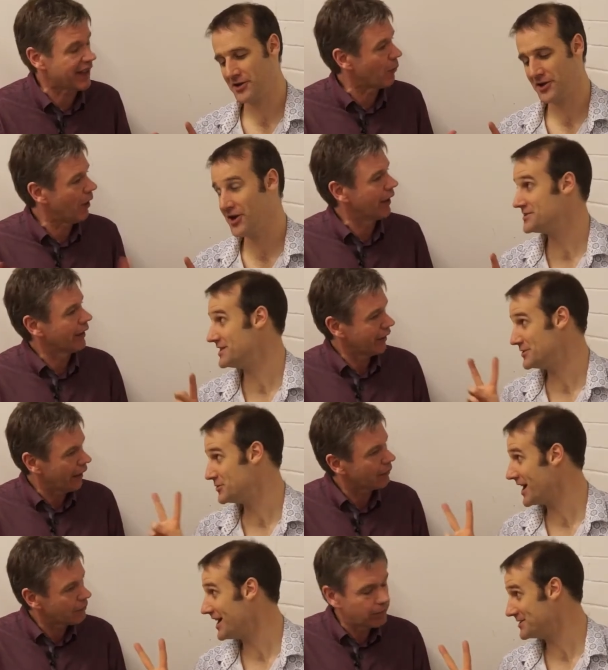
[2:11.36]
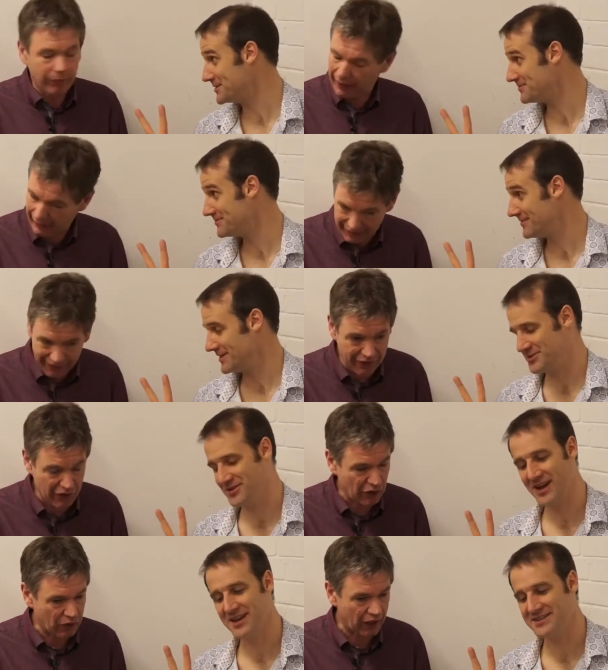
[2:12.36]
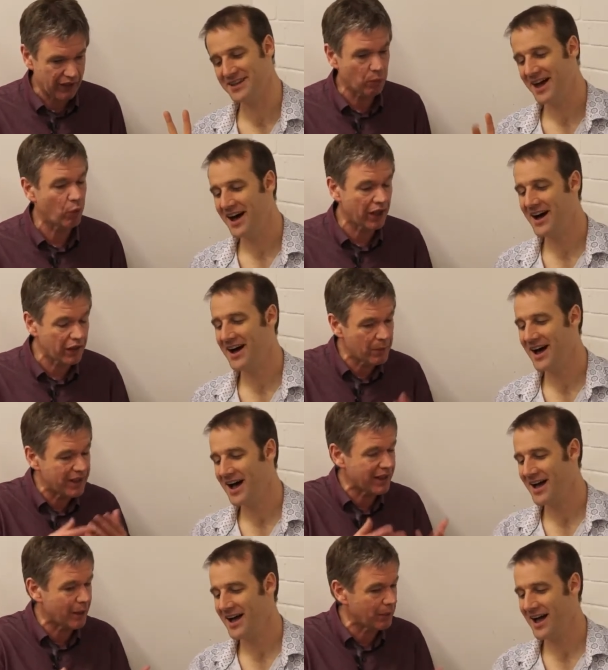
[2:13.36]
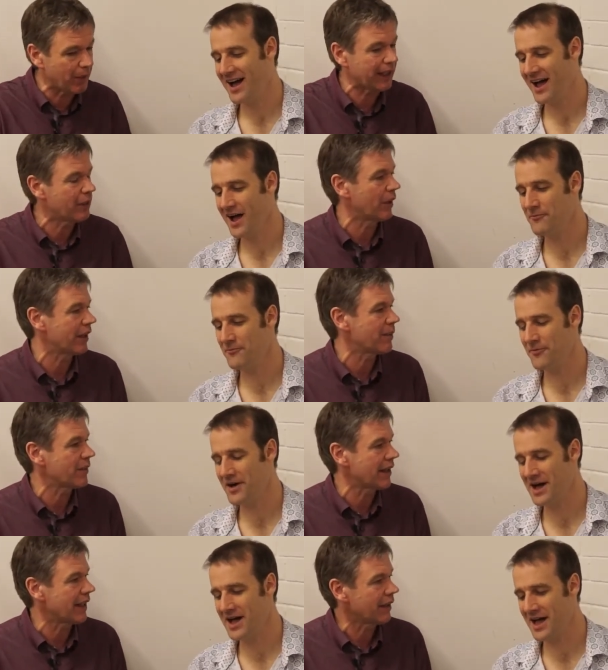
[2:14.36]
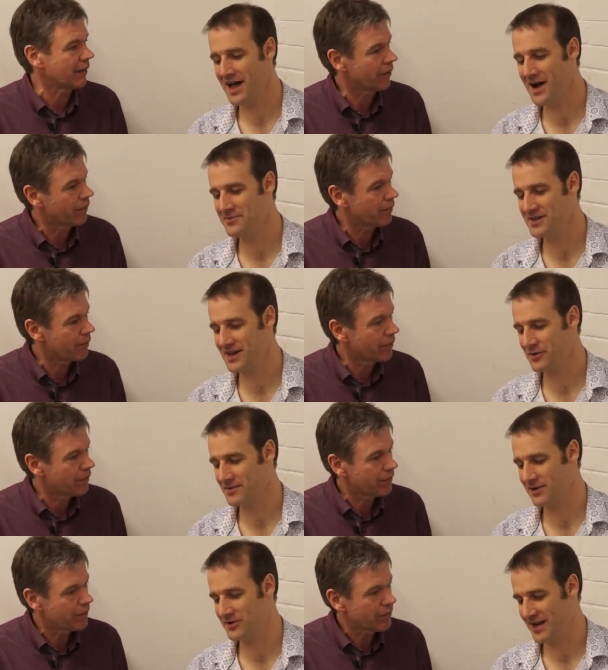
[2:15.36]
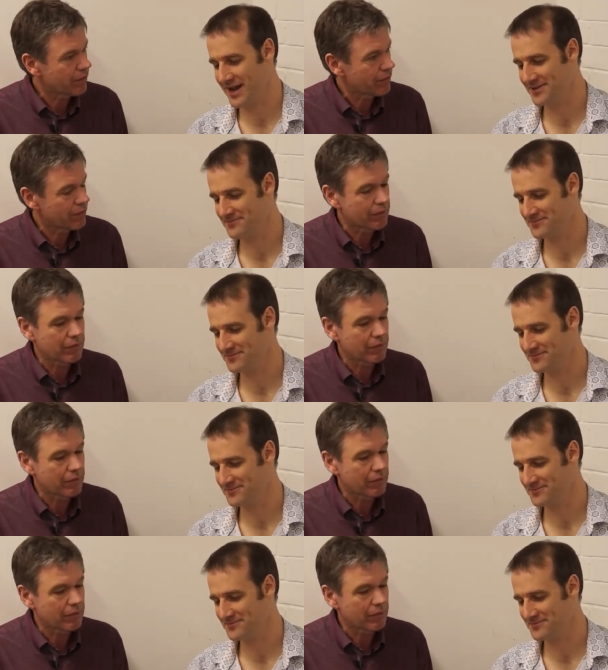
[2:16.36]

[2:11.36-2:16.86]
Speaker 1: see why. Because there are yeah. two cards. Exactly, there are two cards. cards. and one of them is the double blank and one of
Speaker 2: them is the... I'm thinking, what am I looking at?